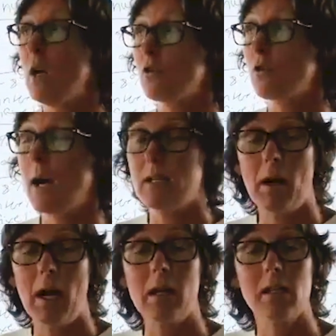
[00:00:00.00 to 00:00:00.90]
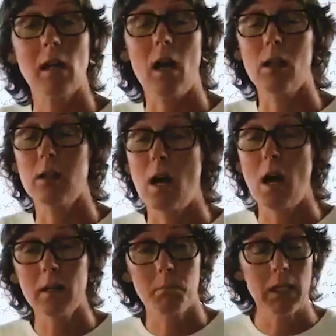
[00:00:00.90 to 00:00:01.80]
trying to buy it, because a
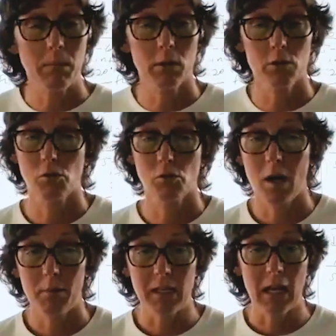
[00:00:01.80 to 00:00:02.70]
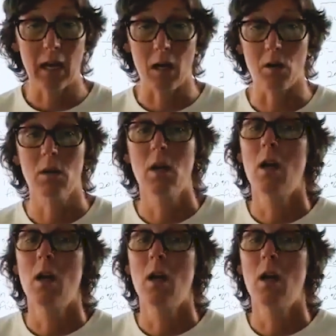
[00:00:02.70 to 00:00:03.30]
lot of people are dropping out